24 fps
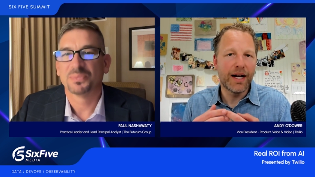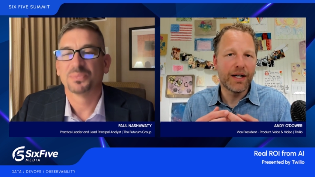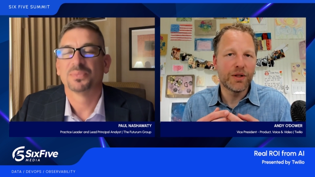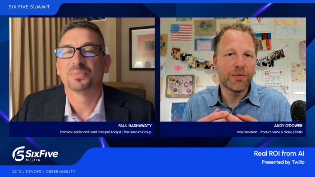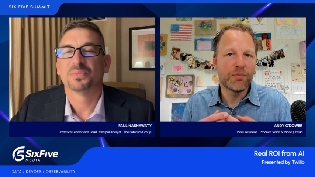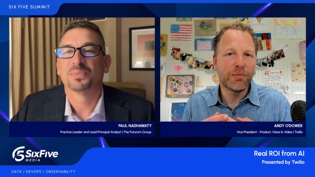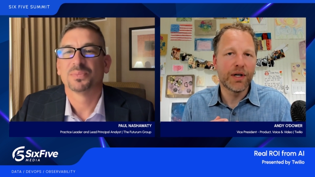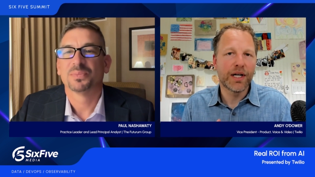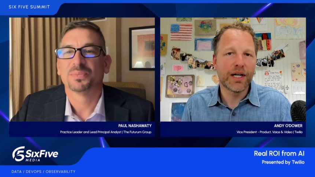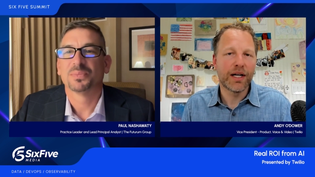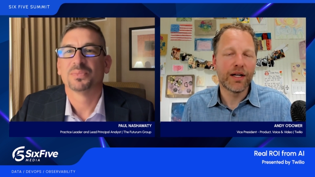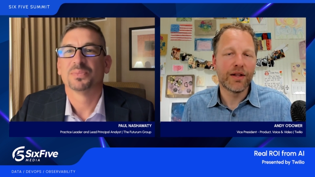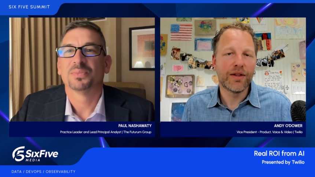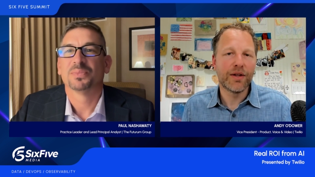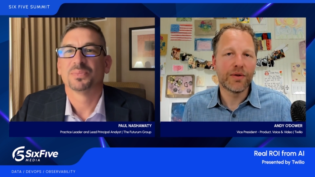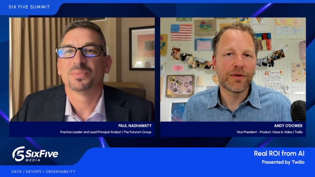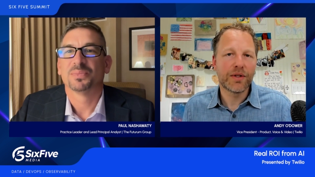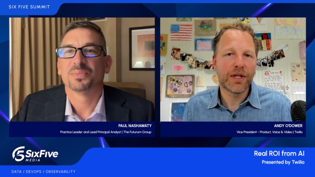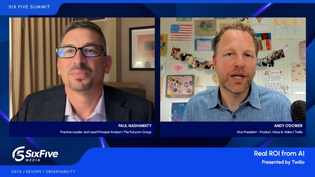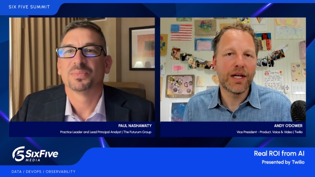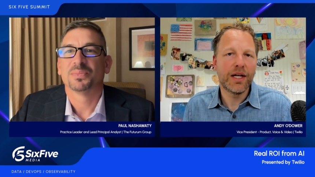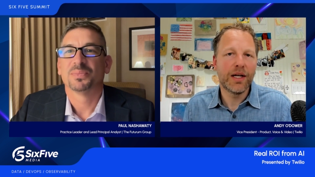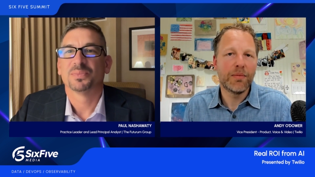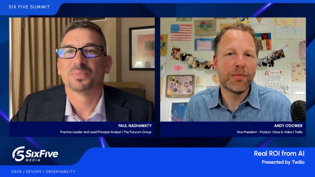Speaker 1: add is bringing
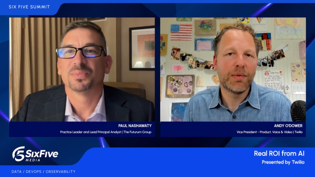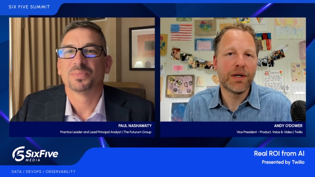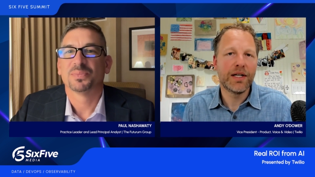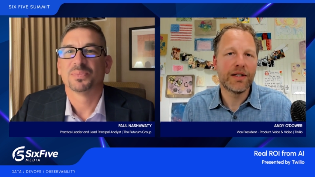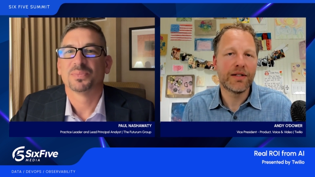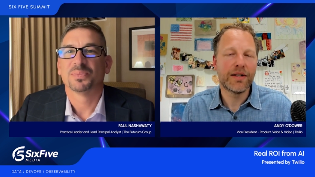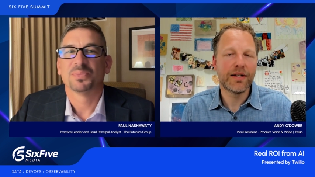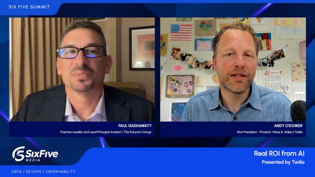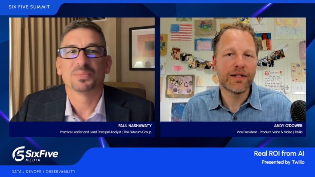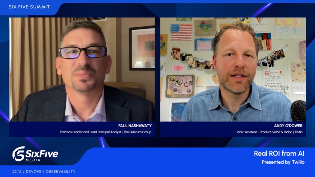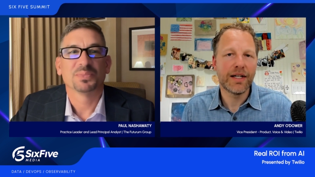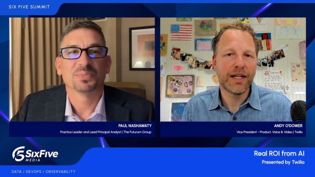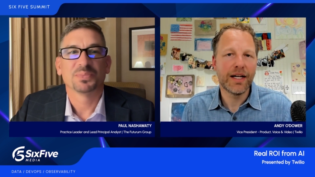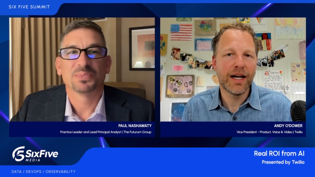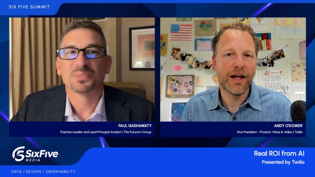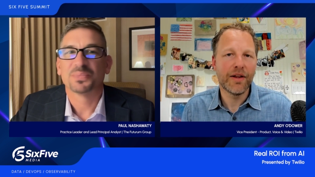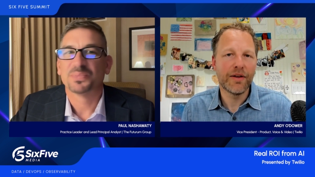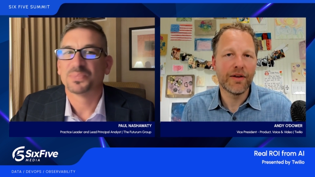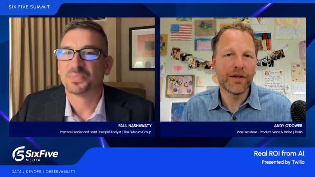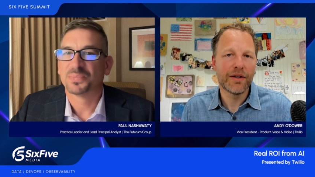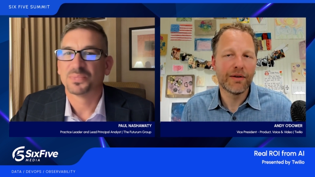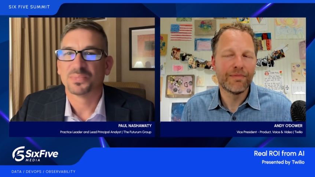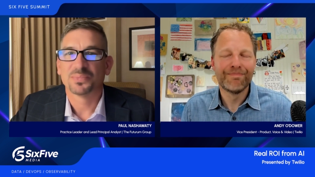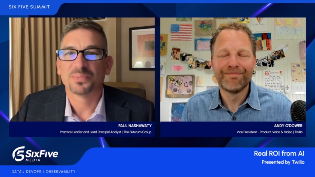those key pieces
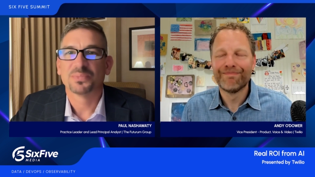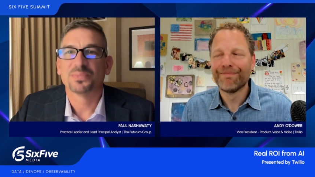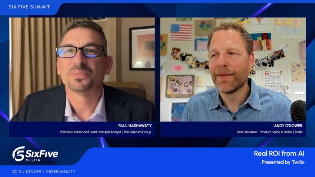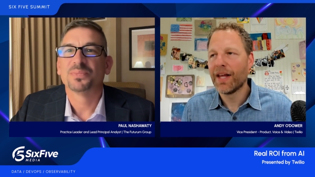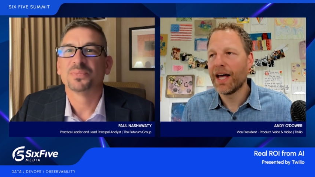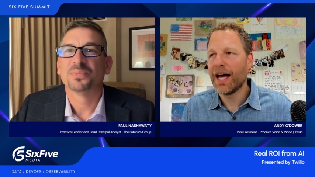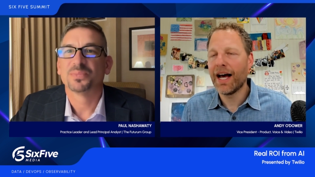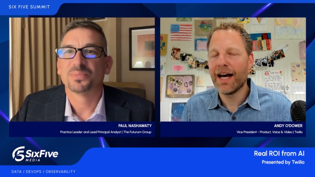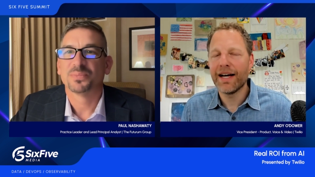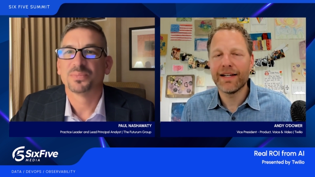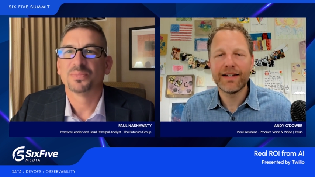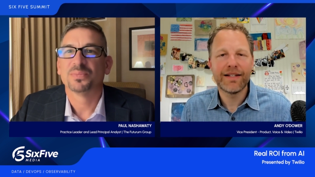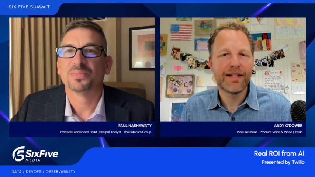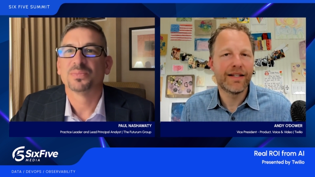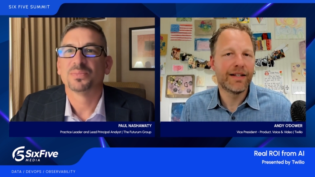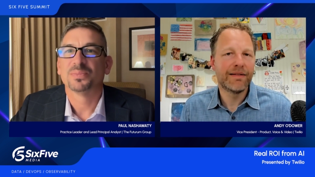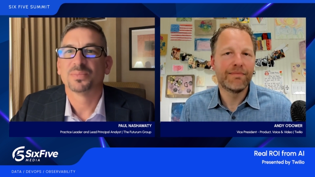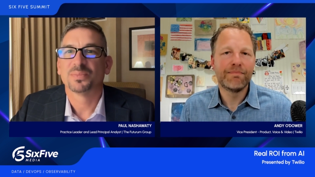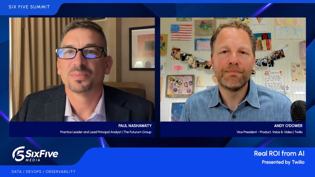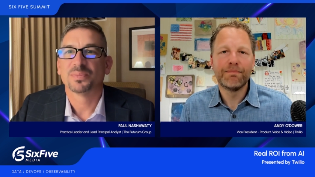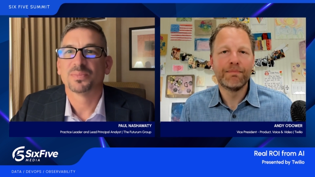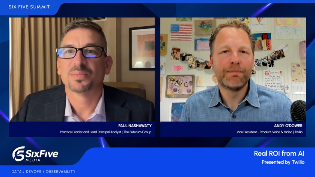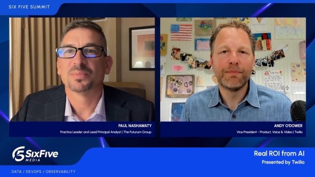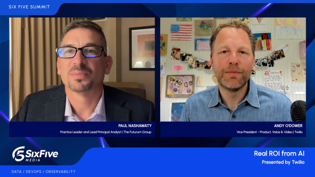together. As
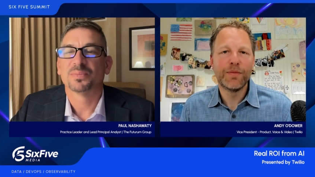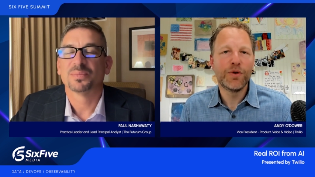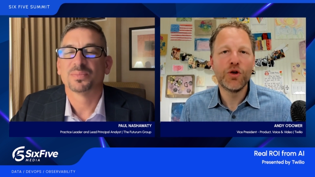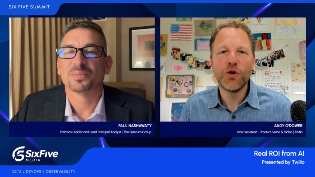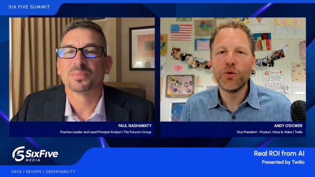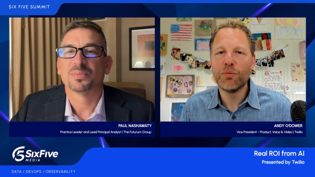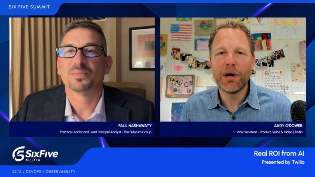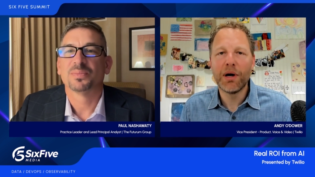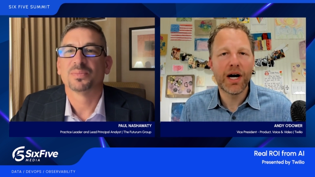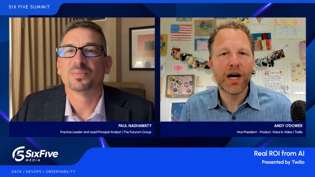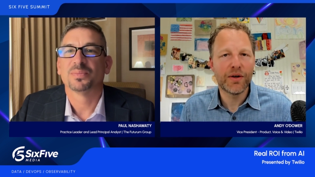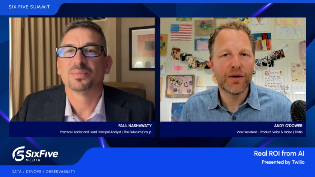the new